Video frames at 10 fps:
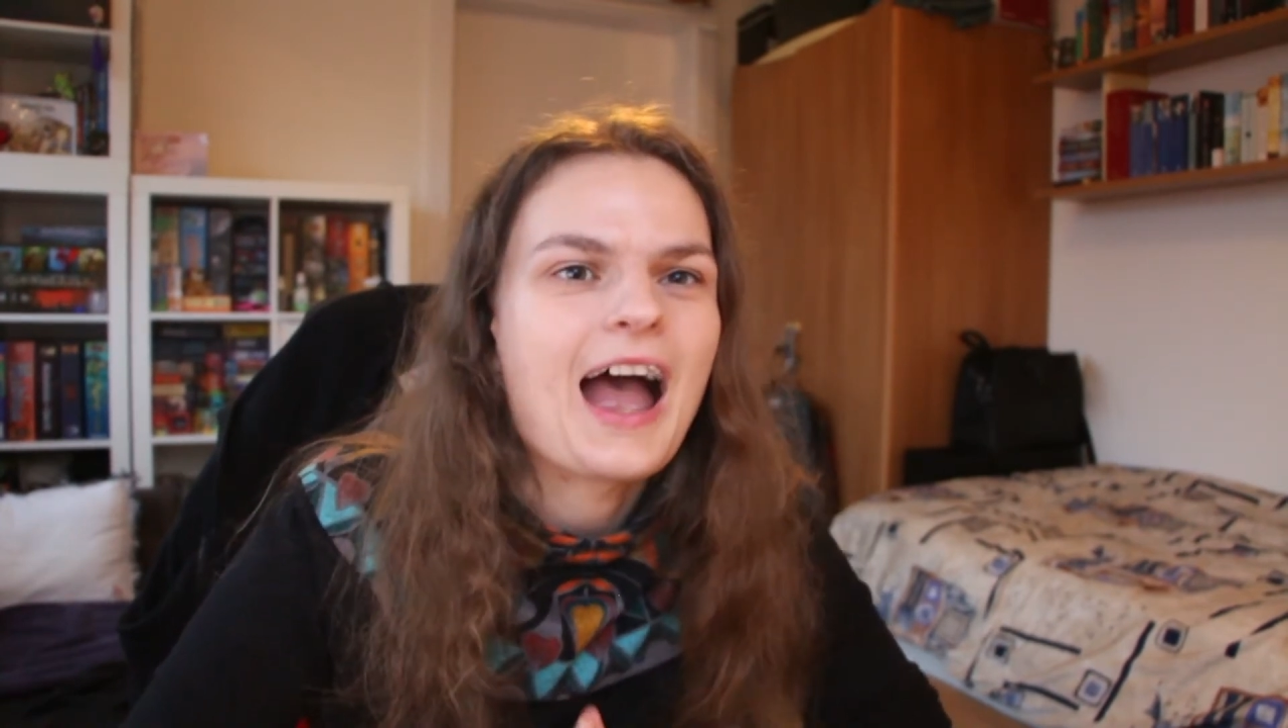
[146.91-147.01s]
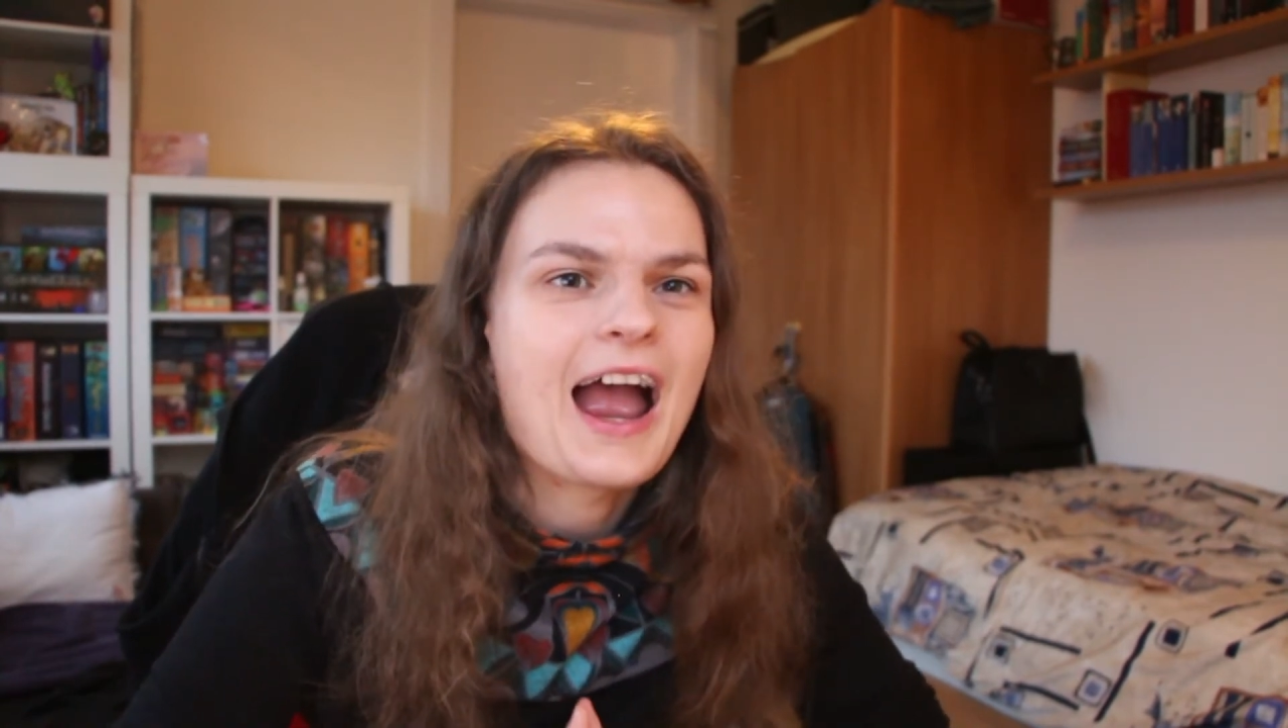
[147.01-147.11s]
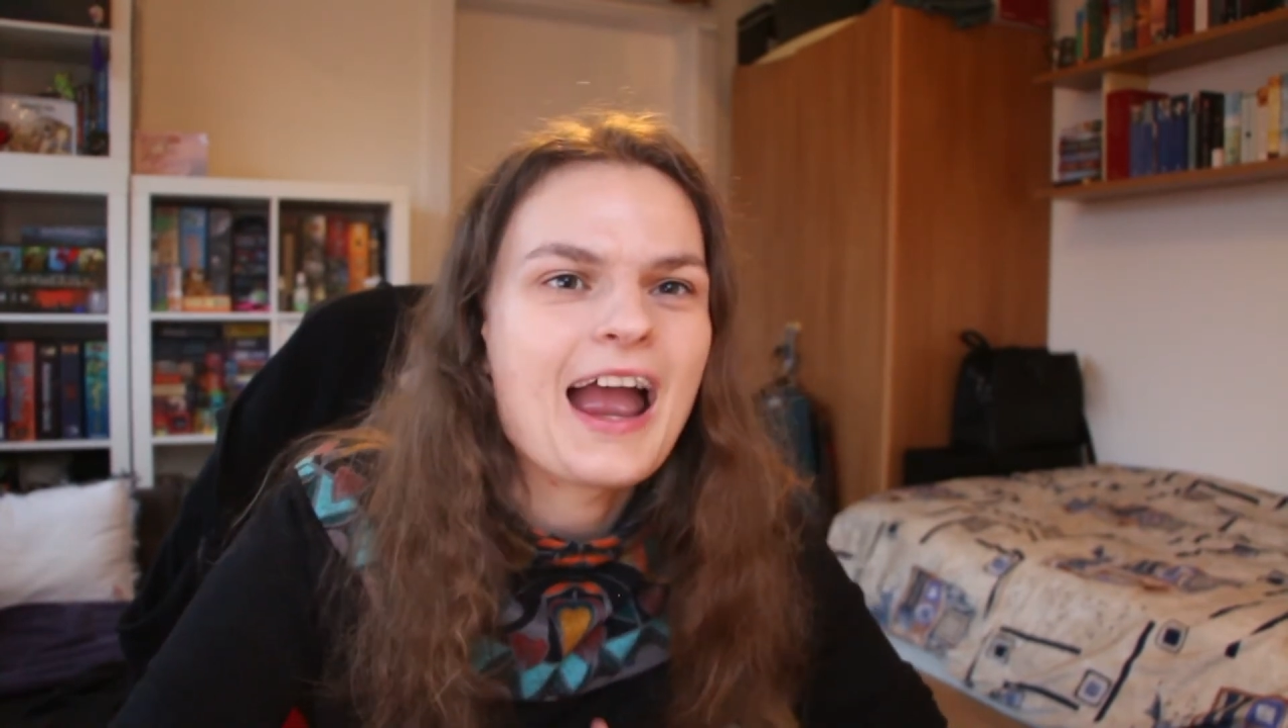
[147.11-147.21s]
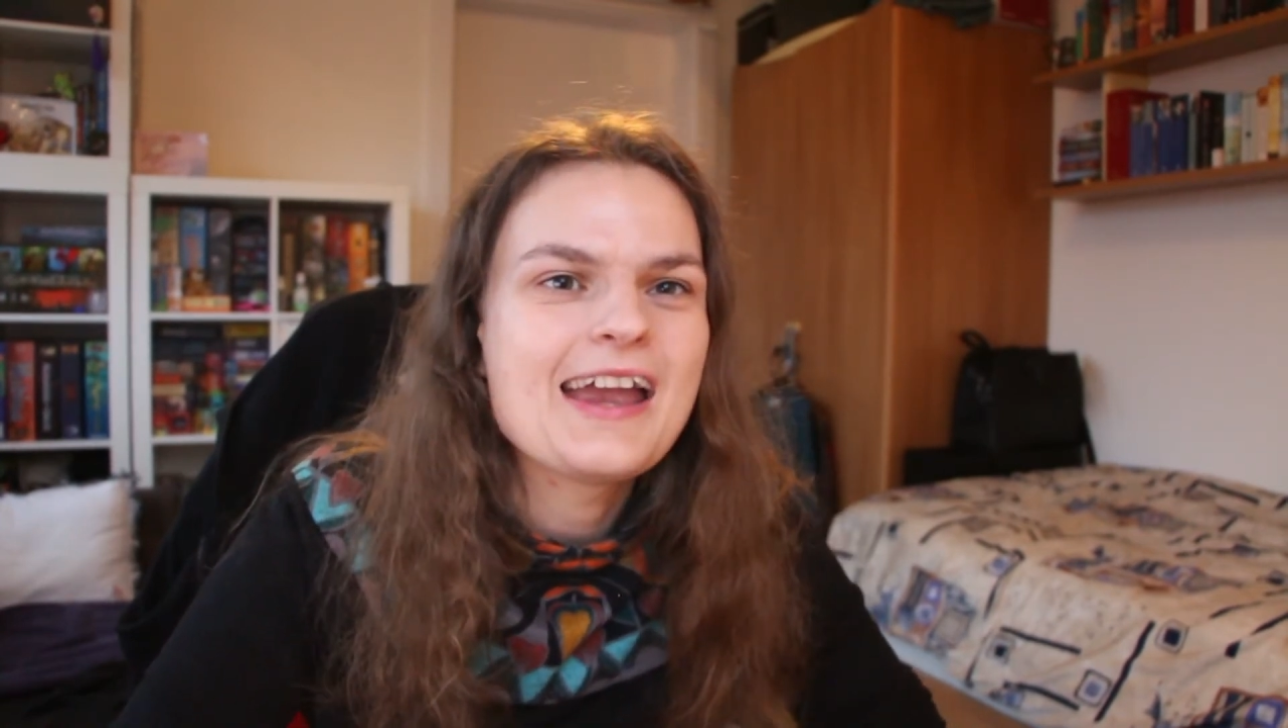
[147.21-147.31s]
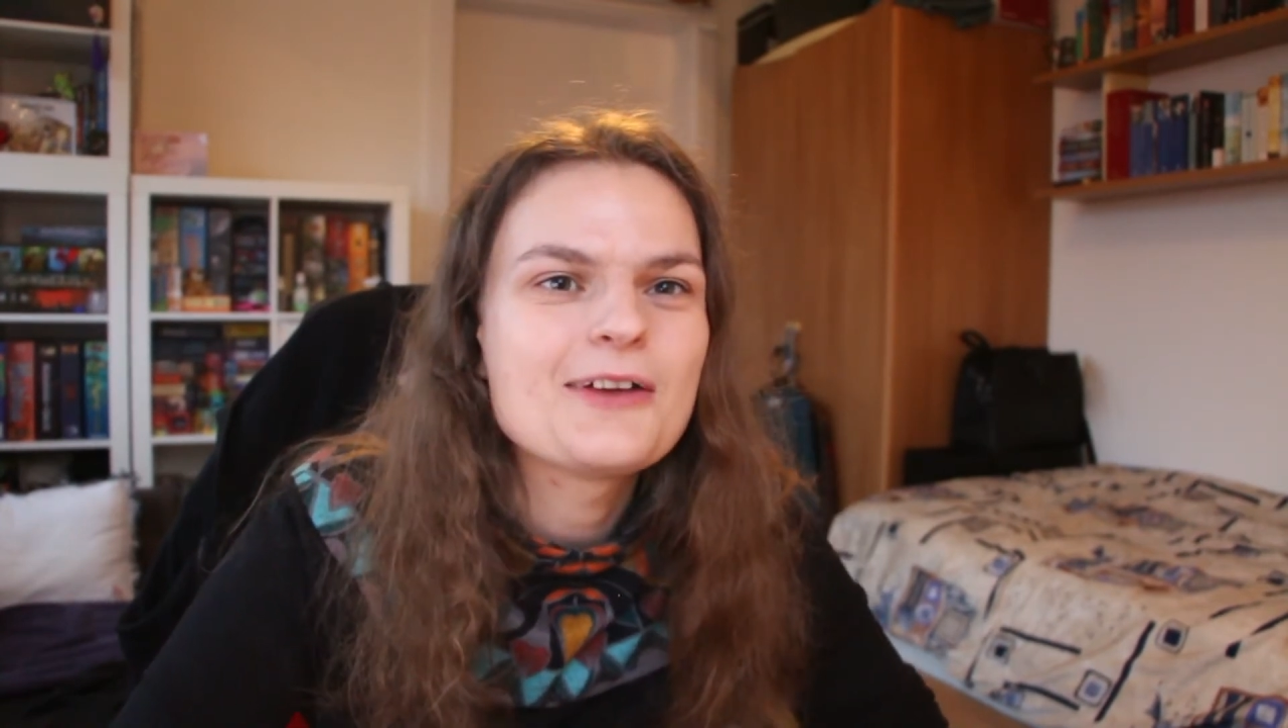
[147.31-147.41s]

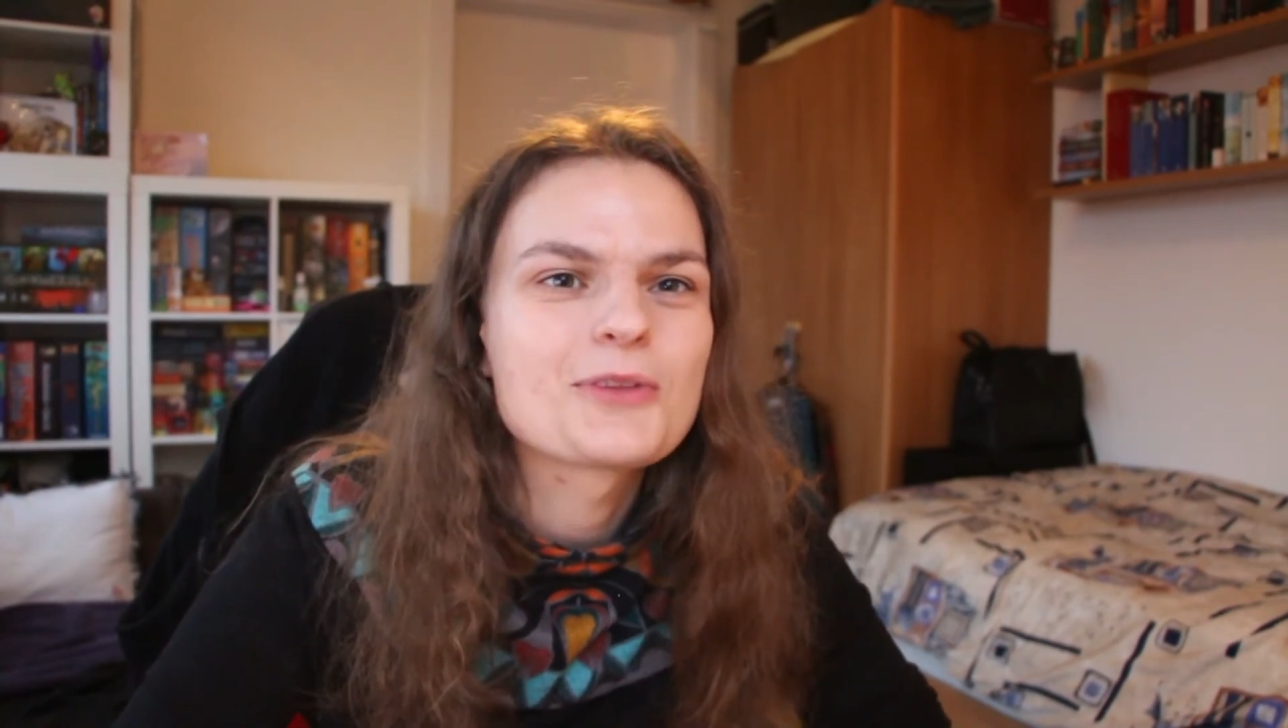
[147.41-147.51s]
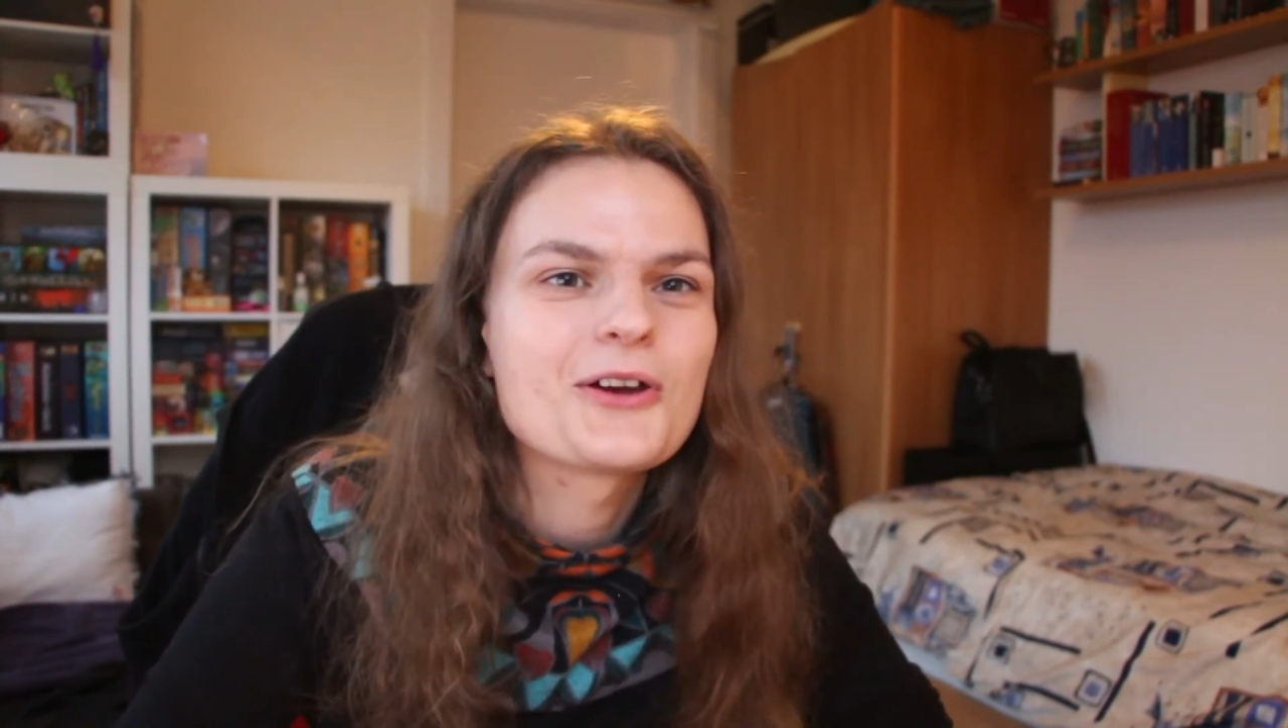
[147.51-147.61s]
I am